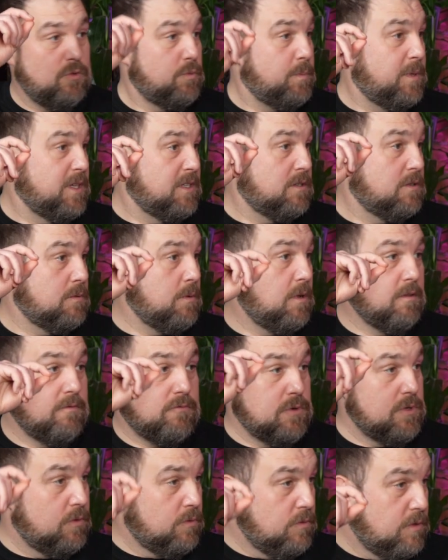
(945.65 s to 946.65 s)
bits as well, of
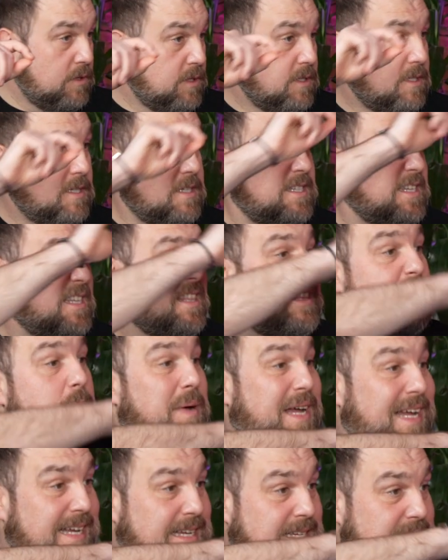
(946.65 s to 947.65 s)
redundancies in the past,